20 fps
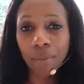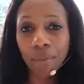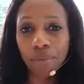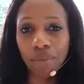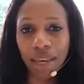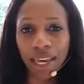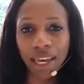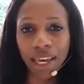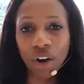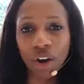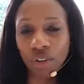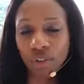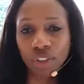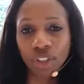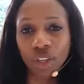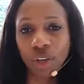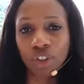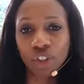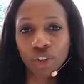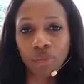be on
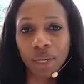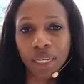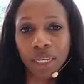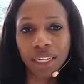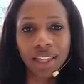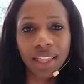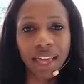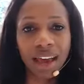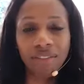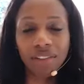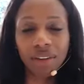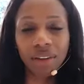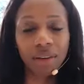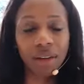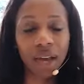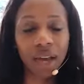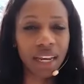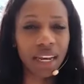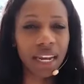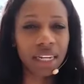social media. They have
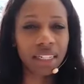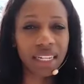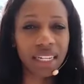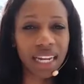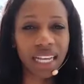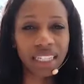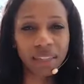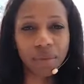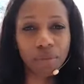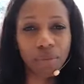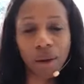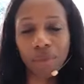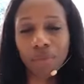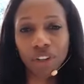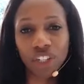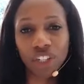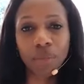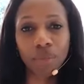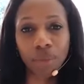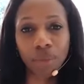LinkedIn has a
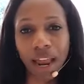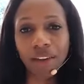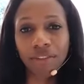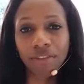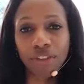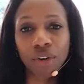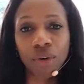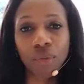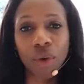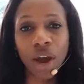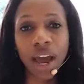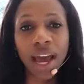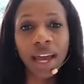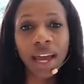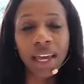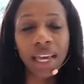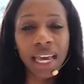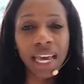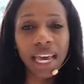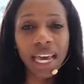publishing platform where
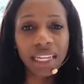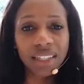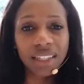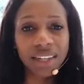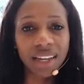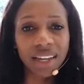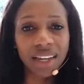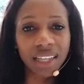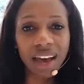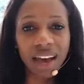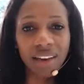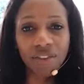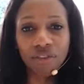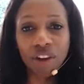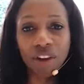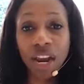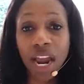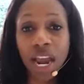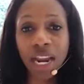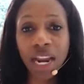it does have
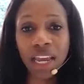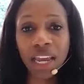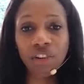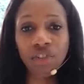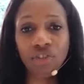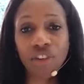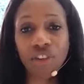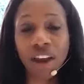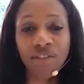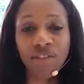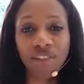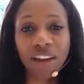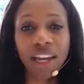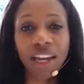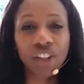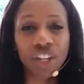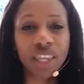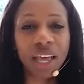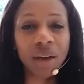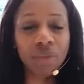really great
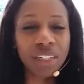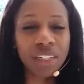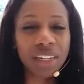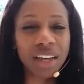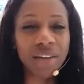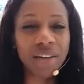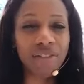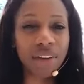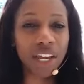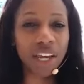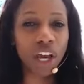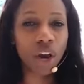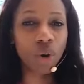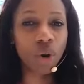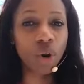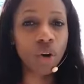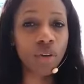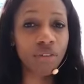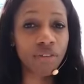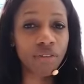reach, and that would definitely go a
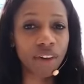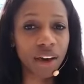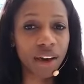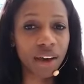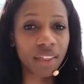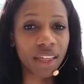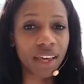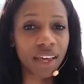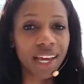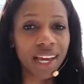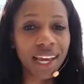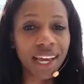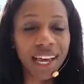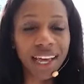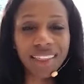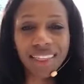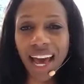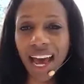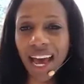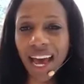lot further
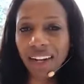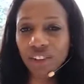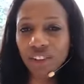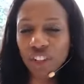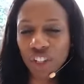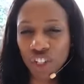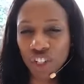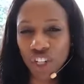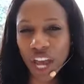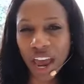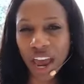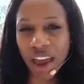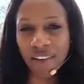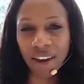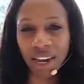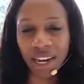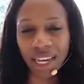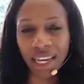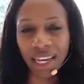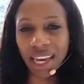than just
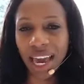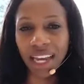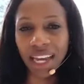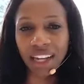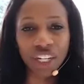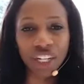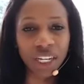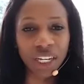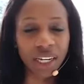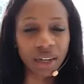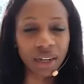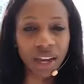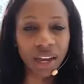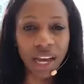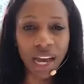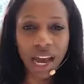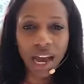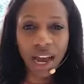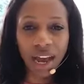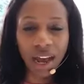sharing and engaging
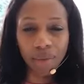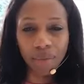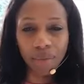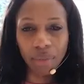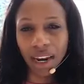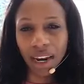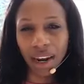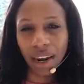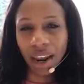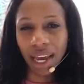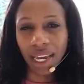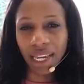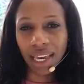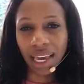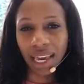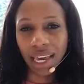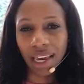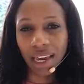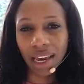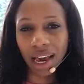and
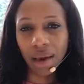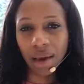liking